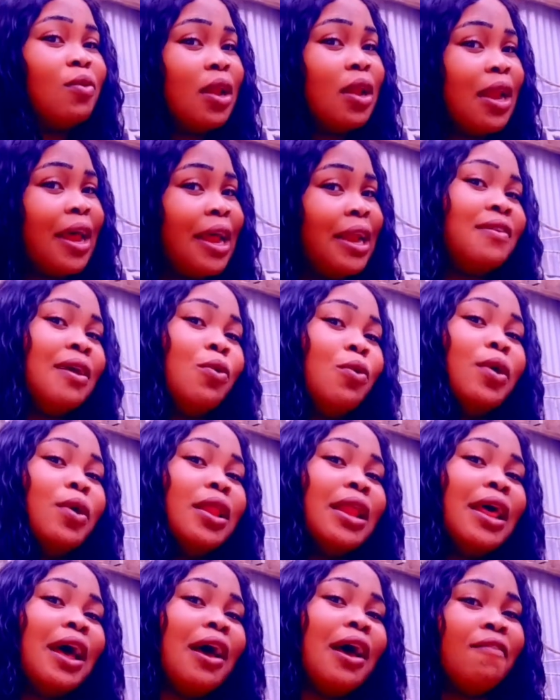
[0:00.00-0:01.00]
and you
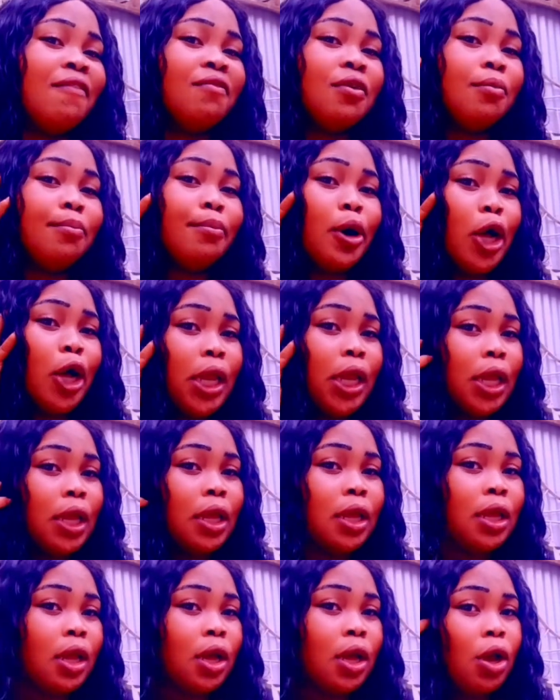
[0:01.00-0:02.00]
can see the sheen in
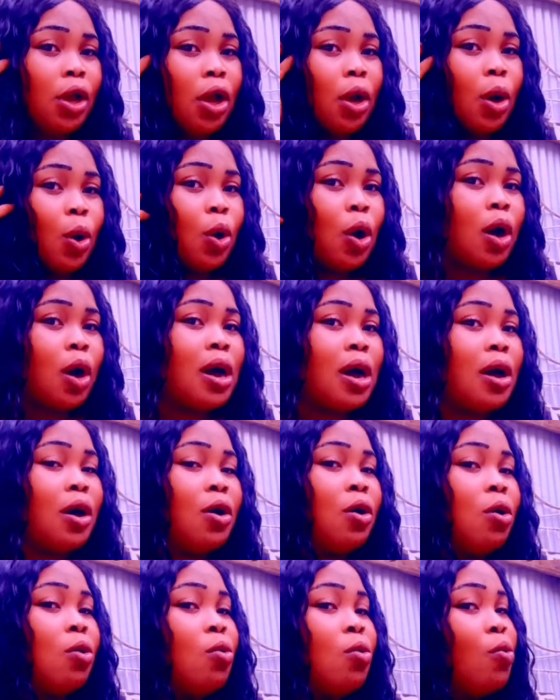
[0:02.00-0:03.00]
it as well, and it
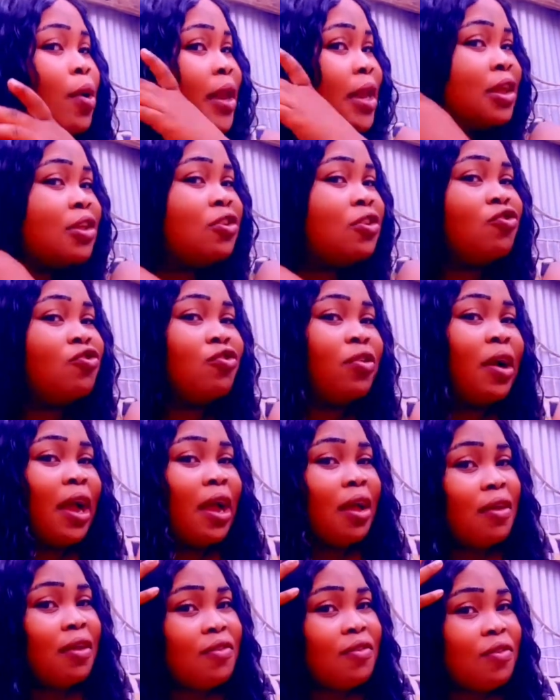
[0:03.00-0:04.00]
will have the
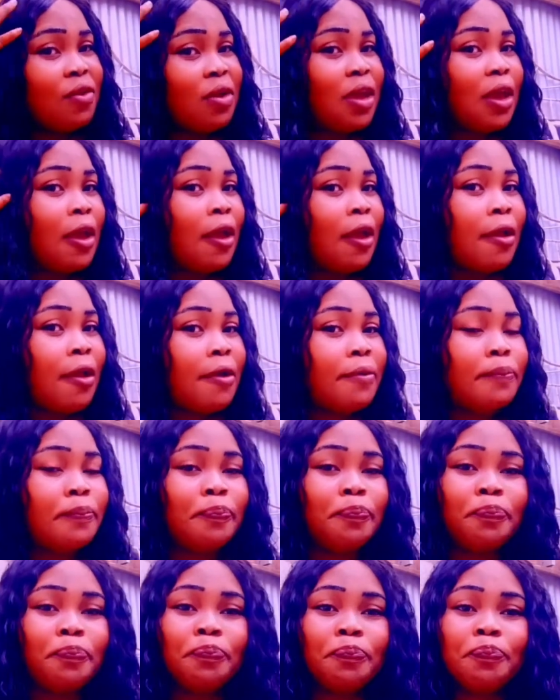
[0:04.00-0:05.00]
body
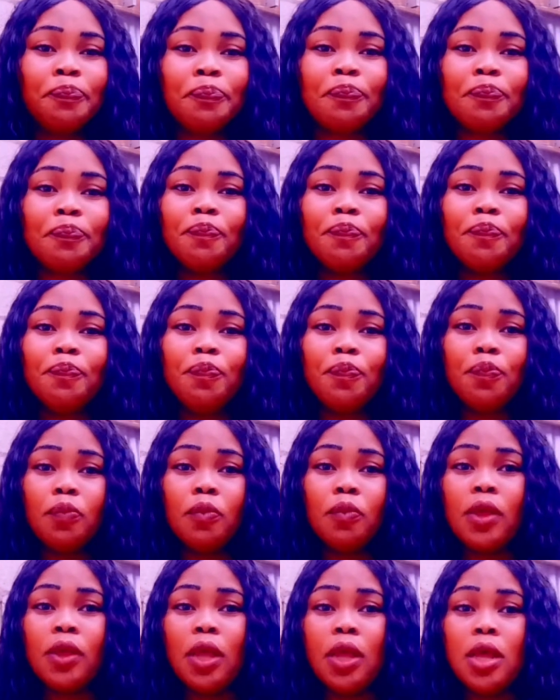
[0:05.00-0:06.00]
when
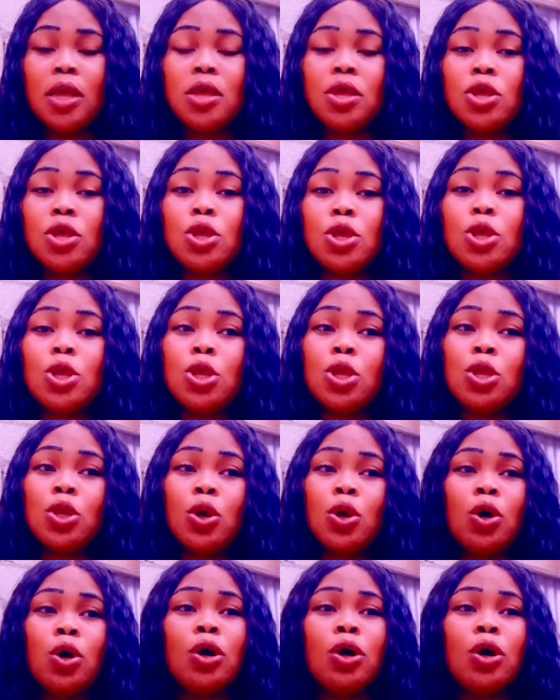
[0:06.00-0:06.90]
it dries. Okay,